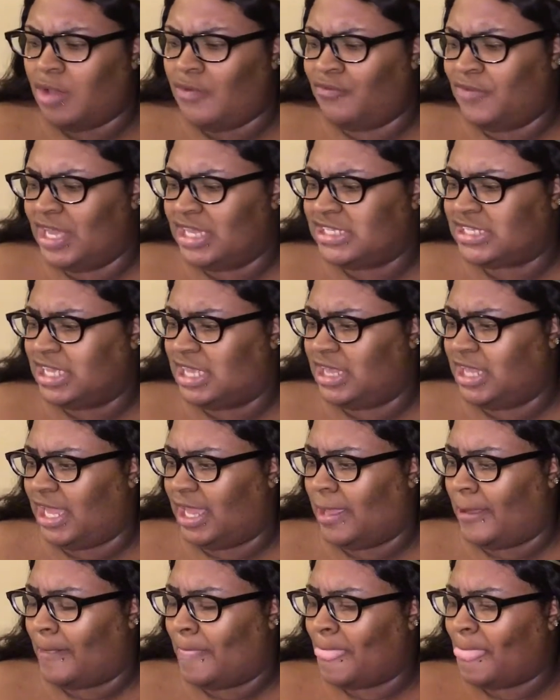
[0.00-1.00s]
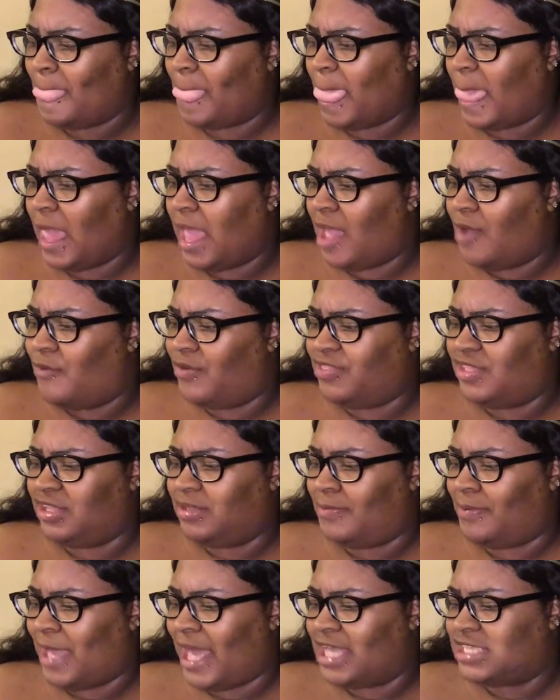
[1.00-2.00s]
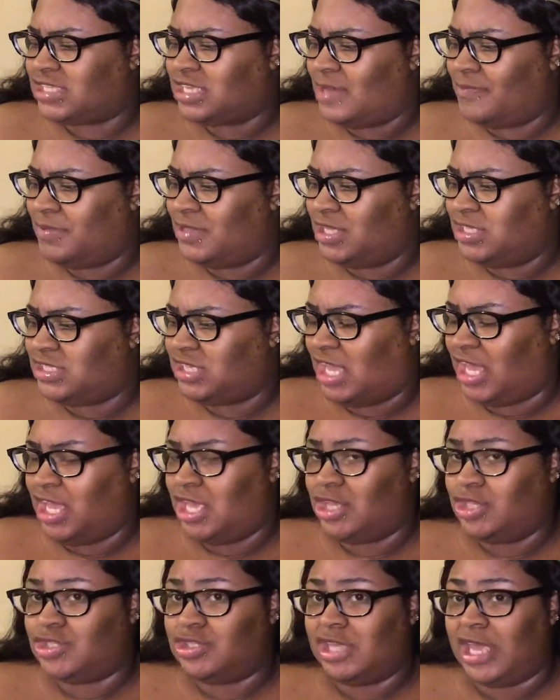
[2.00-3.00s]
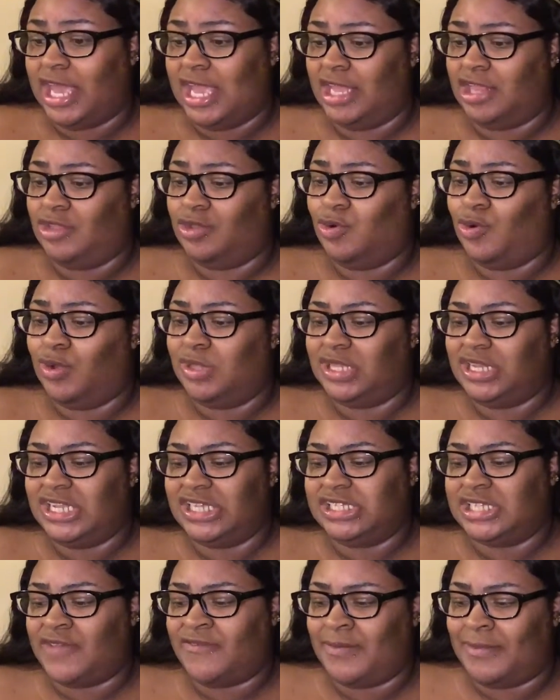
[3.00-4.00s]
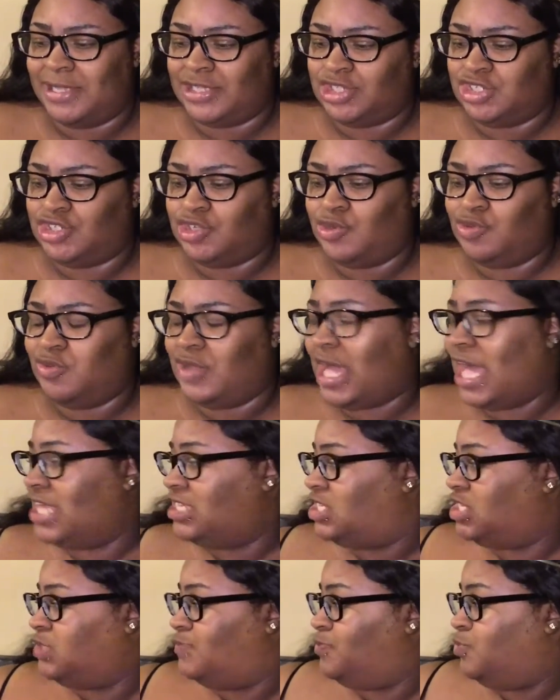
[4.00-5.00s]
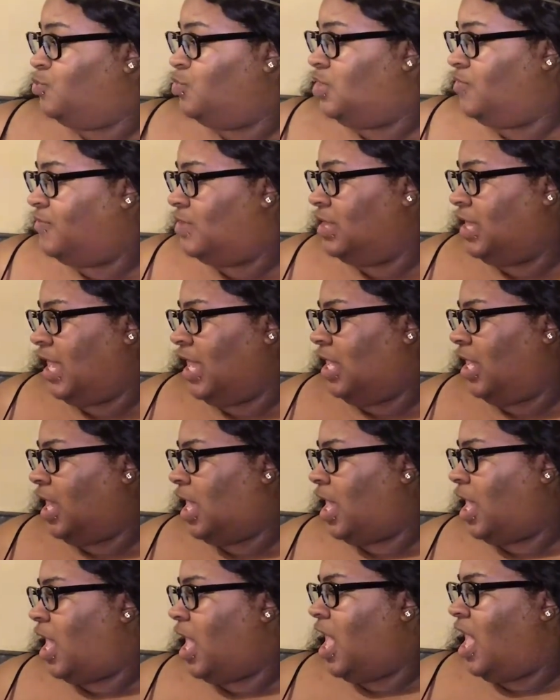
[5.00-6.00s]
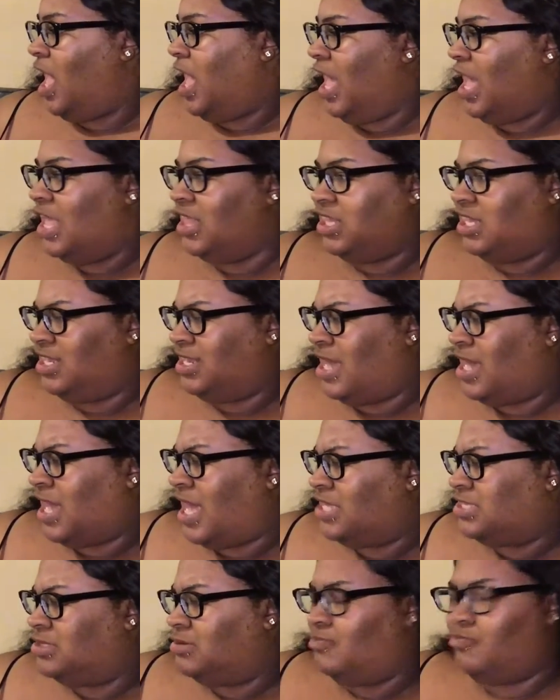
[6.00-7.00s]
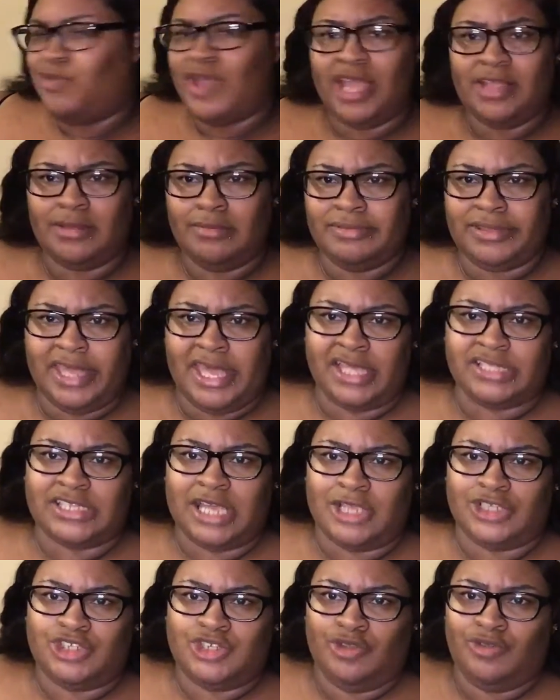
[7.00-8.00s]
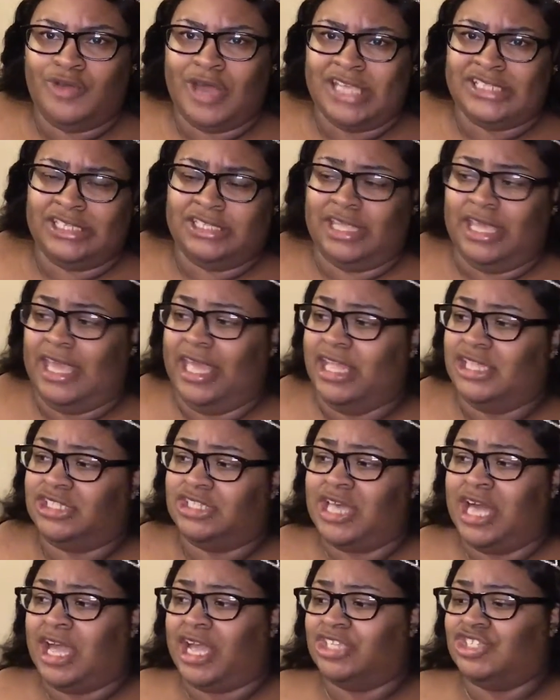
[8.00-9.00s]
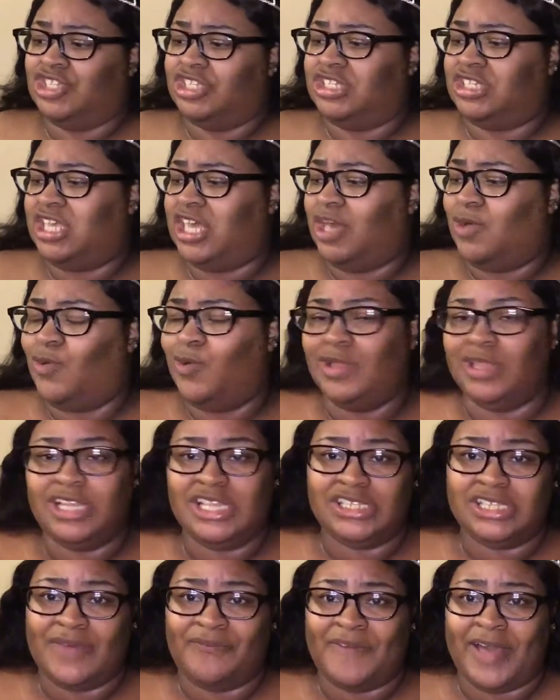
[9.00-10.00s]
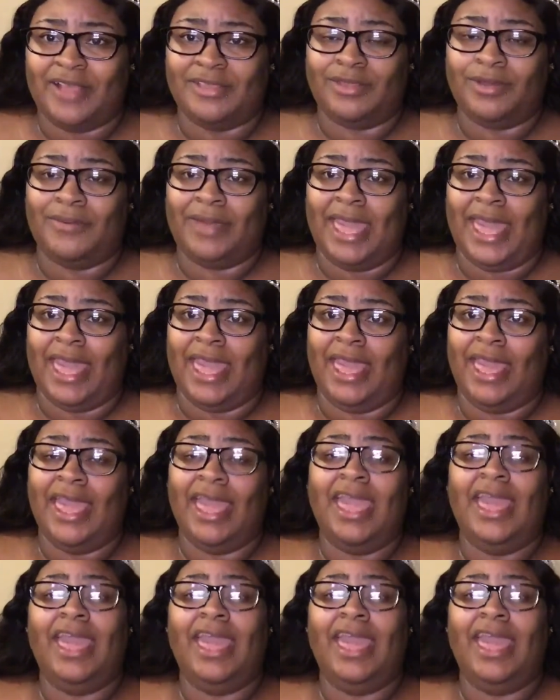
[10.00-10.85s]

recently within the past couple of days and all of this stuff i'm about to show you guys is beauty related and then i got some random things i'll show you guys at the end so i can just get all of this stuff out the way